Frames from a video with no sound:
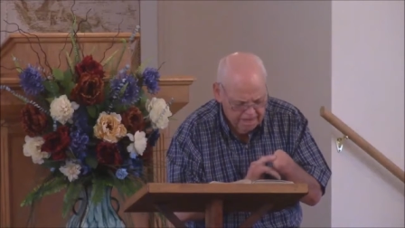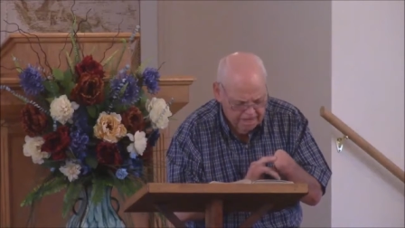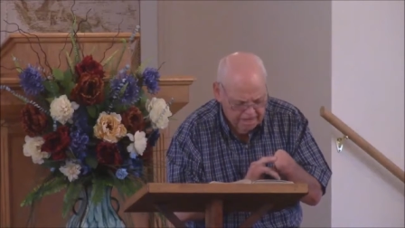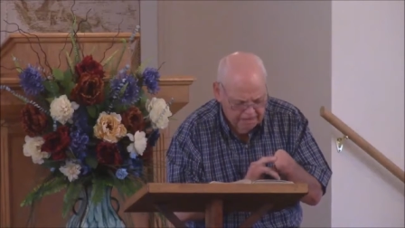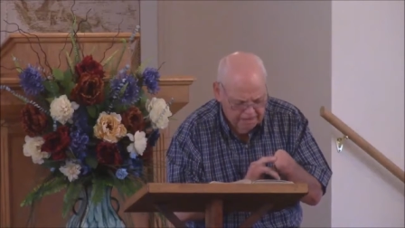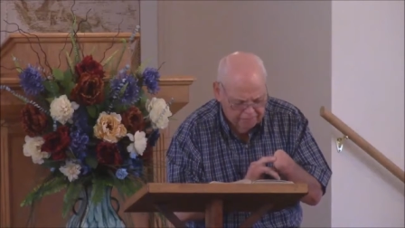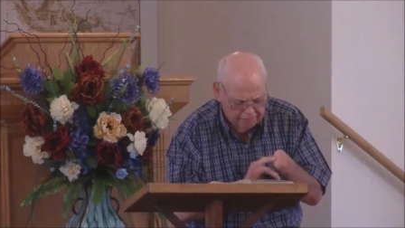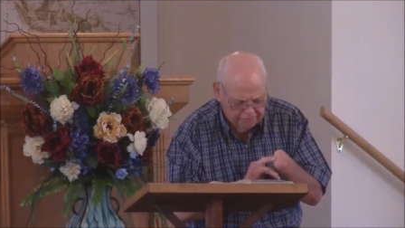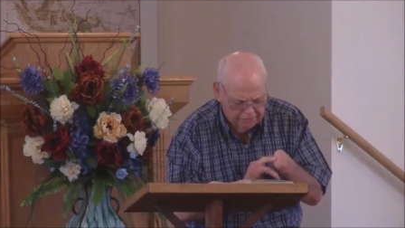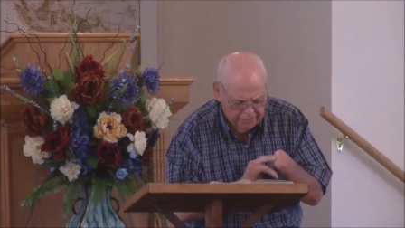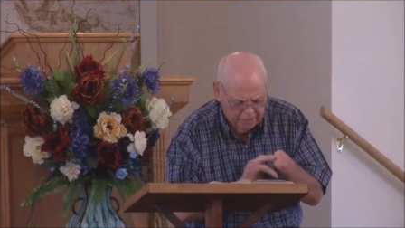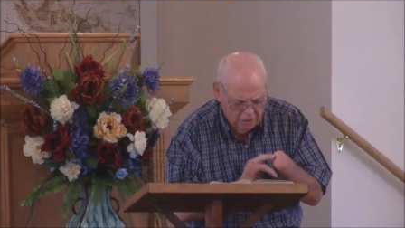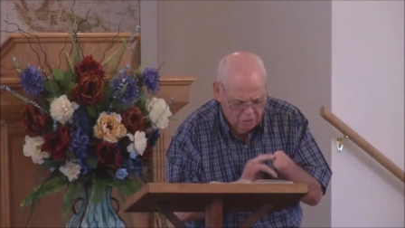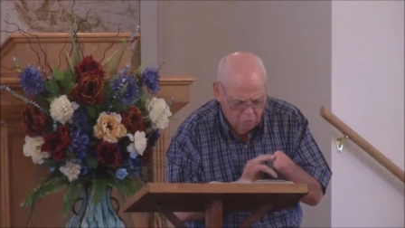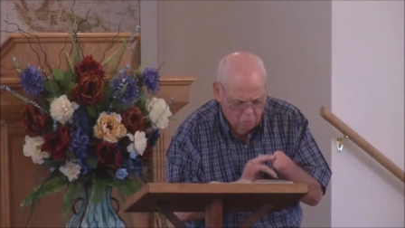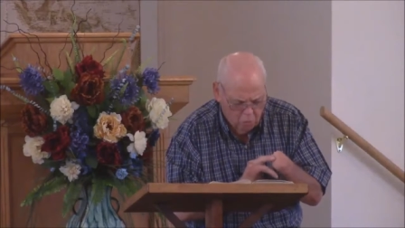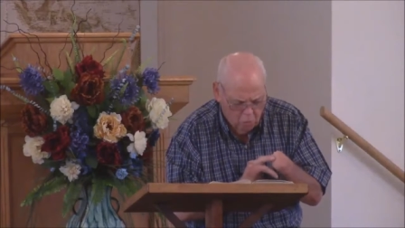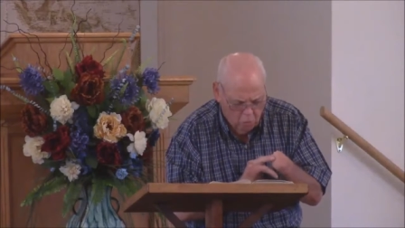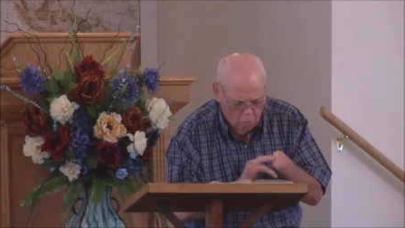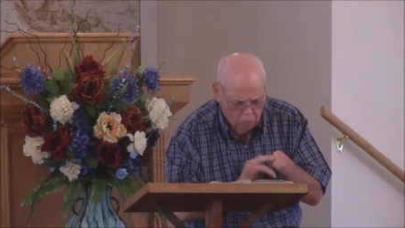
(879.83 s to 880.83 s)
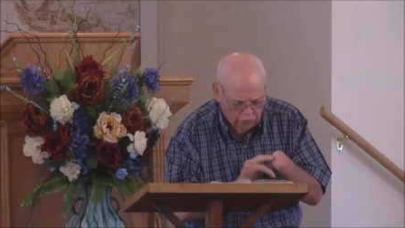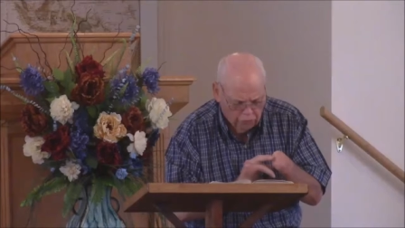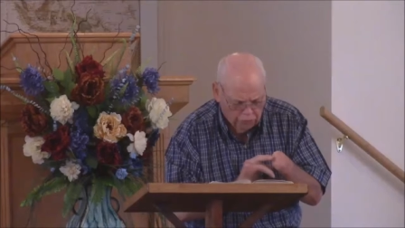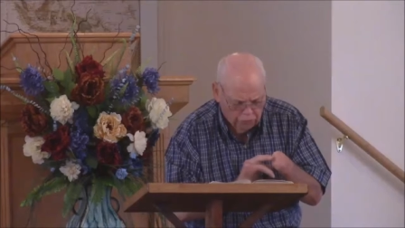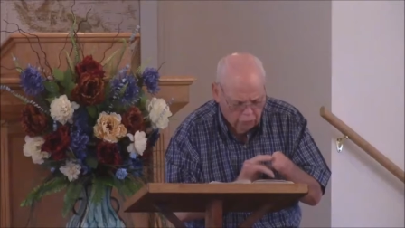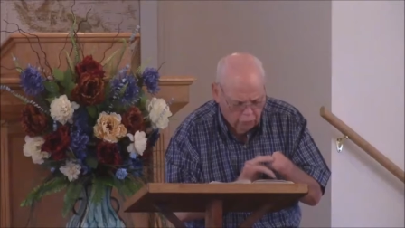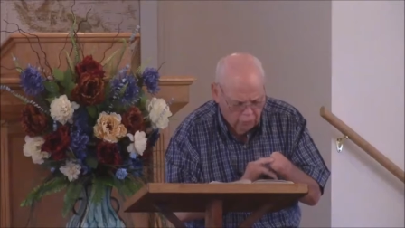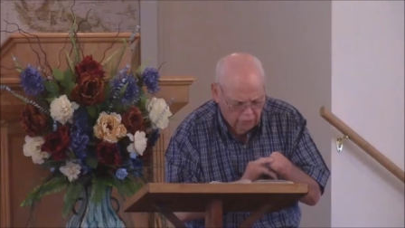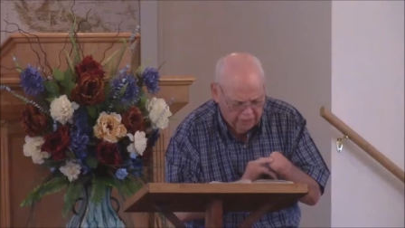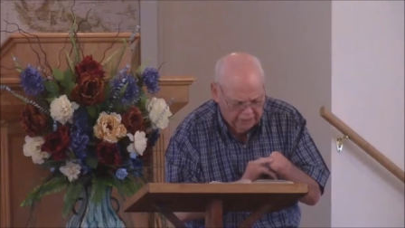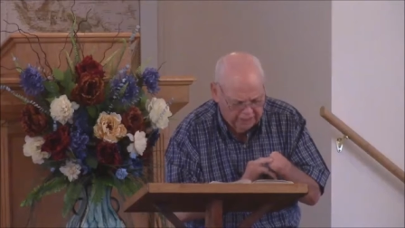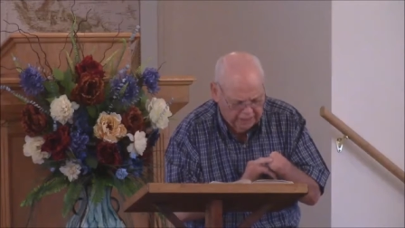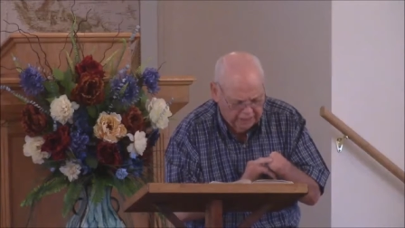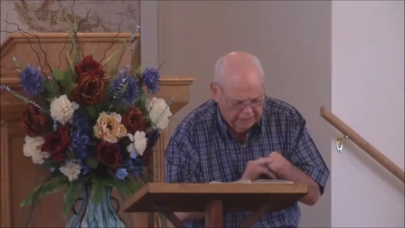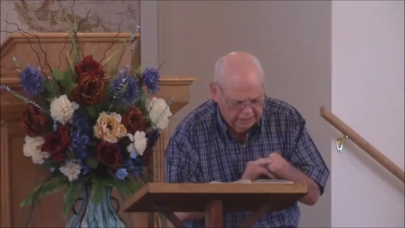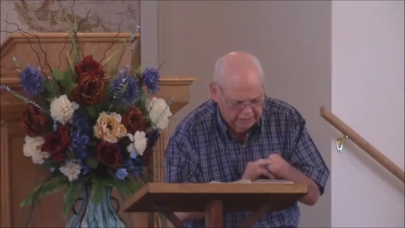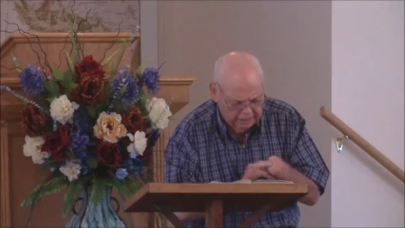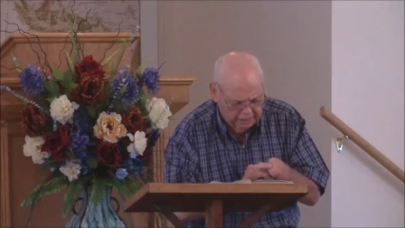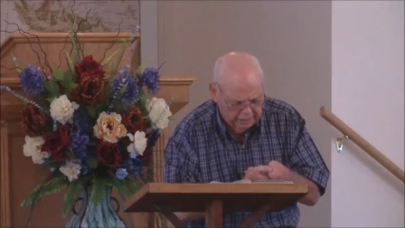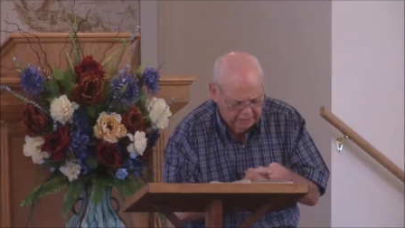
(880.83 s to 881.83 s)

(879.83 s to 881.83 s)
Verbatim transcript: if thou warn the wicked,